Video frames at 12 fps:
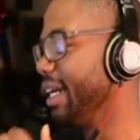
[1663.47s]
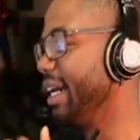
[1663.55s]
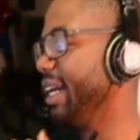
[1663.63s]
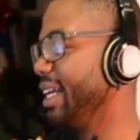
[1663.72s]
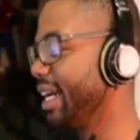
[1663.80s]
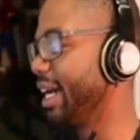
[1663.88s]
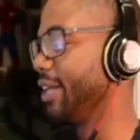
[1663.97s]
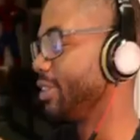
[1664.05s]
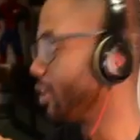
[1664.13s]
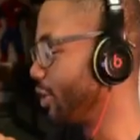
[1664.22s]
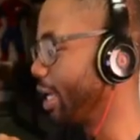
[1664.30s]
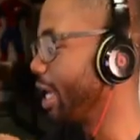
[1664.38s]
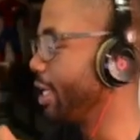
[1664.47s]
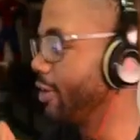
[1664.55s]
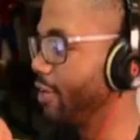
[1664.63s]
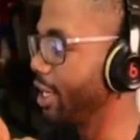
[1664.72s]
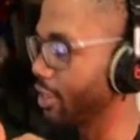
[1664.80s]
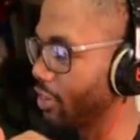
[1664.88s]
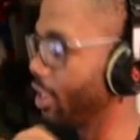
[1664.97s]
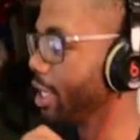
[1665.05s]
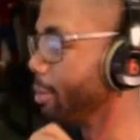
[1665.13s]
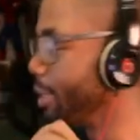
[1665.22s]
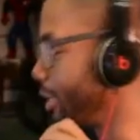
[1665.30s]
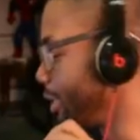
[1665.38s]
have to
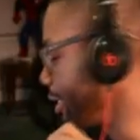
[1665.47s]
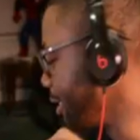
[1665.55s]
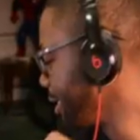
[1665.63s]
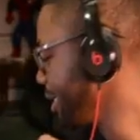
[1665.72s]
think about it.